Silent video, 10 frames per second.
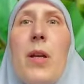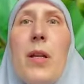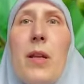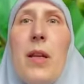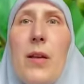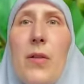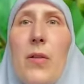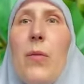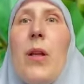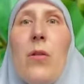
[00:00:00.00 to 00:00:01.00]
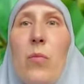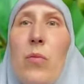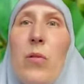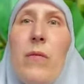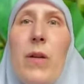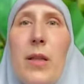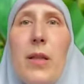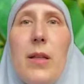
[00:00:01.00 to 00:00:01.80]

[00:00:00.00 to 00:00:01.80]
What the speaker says: in the next one to prevent